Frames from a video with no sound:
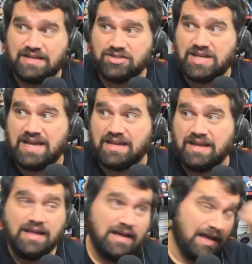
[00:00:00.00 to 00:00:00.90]
shade
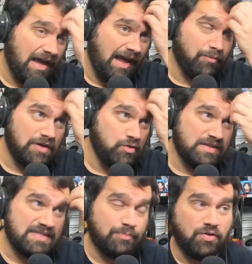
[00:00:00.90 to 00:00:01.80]
shade, uh, I'm going to
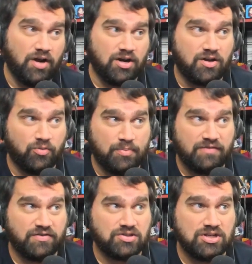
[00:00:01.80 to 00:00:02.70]
do a separate article
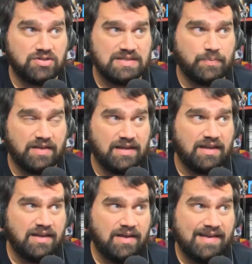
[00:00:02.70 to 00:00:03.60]
about my frustration with this. But
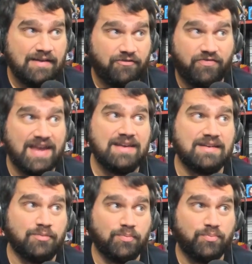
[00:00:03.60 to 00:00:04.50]
like,
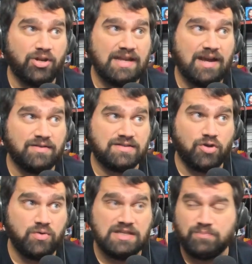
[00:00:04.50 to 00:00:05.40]
fandom putting out
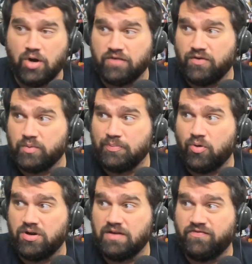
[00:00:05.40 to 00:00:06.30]
Sony's Marvel
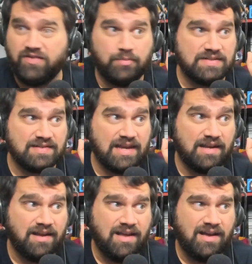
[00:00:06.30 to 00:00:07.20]
reported film
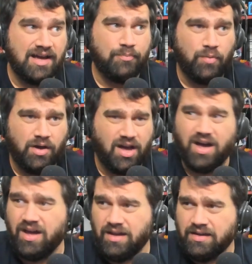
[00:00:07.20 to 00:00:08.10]
slate. Um,
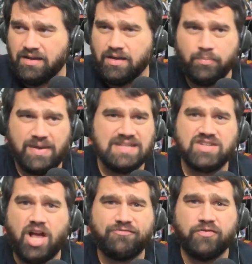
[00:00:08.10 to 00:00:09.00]
huh?
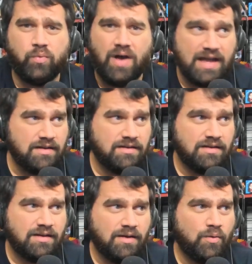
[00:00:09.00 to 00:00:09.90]
Based off of what?